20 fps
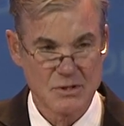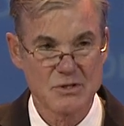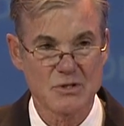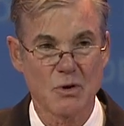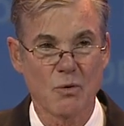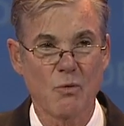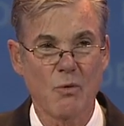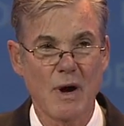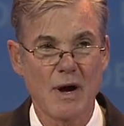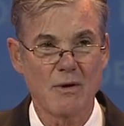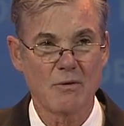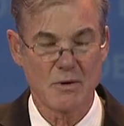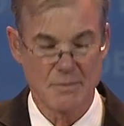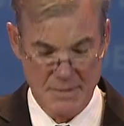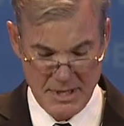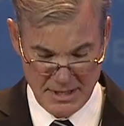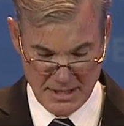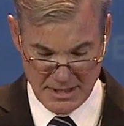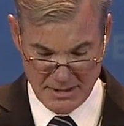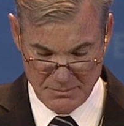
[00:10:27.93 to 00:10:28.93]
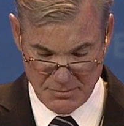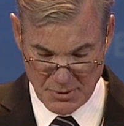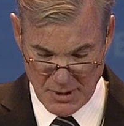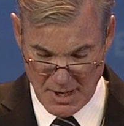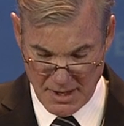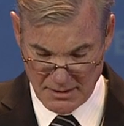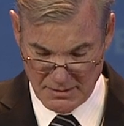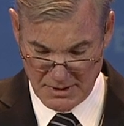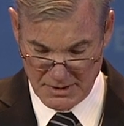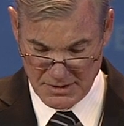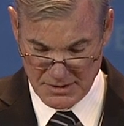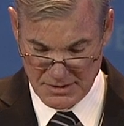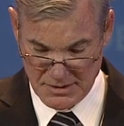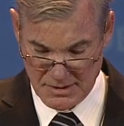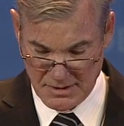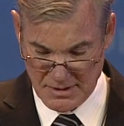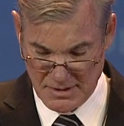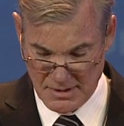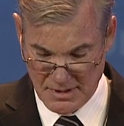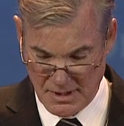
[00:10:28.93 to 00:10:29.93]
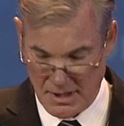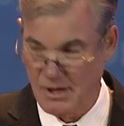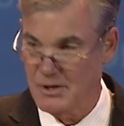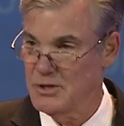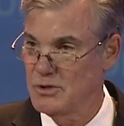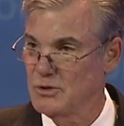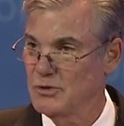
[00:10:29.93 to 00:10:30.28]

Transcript: So while we're making progress, are